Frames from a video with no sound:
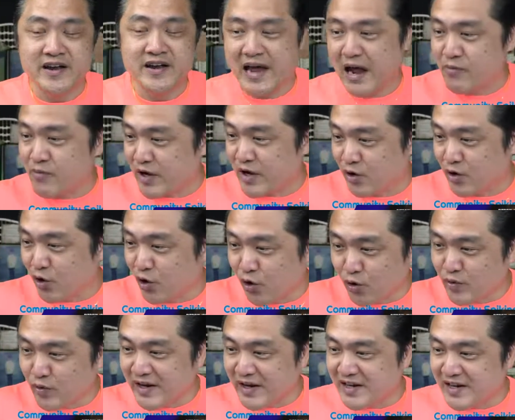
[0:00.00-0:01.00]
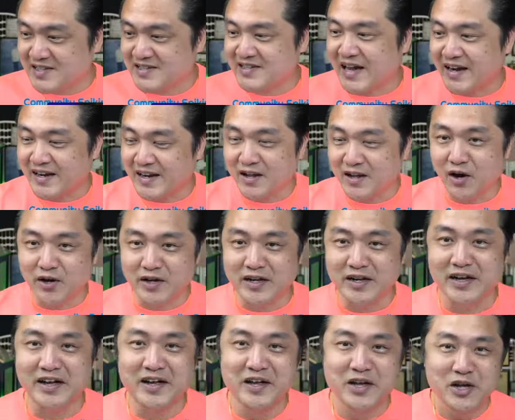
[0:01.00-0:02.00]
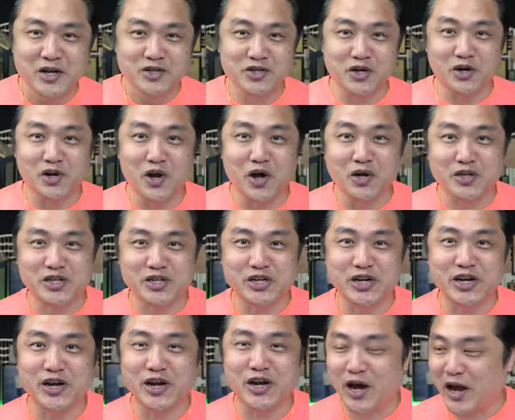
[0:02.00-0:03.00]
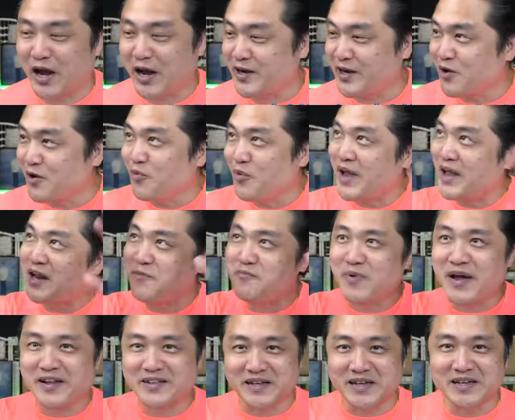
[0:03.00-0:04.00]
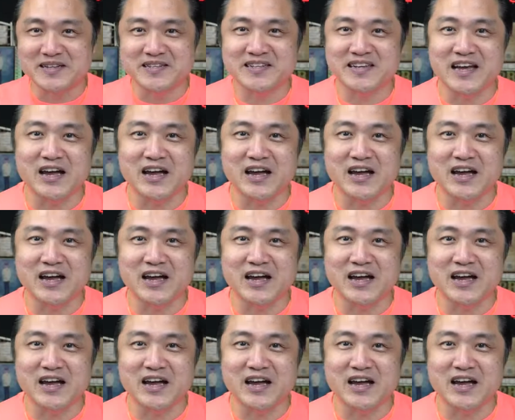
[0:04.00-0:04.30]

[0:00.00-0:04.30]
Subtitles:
and we go really study on the geology and the weather patterns,